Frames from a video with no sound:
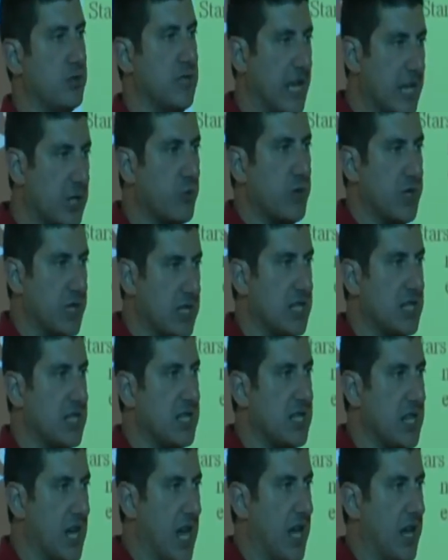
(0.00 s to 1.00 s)
That's what this is
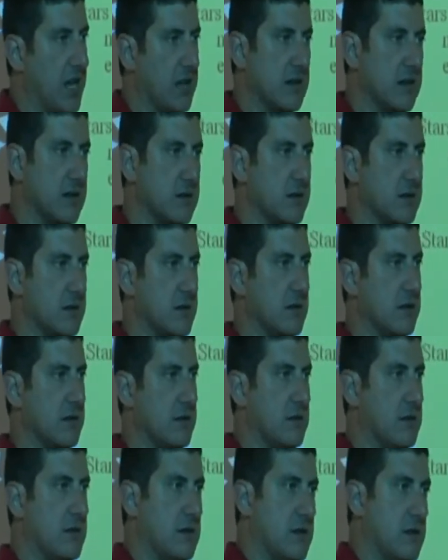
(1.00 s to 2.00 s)
saying.
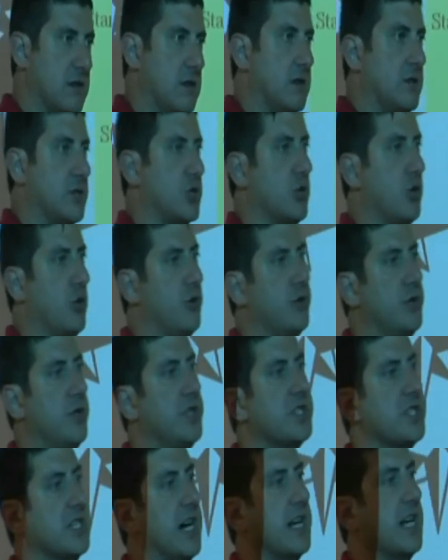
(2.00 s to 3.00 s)
So
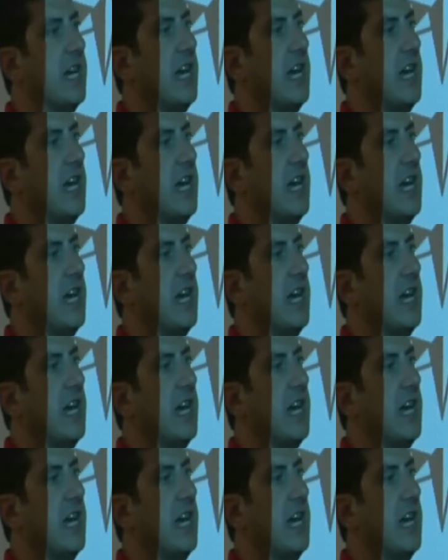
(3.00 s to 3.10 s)
it's got to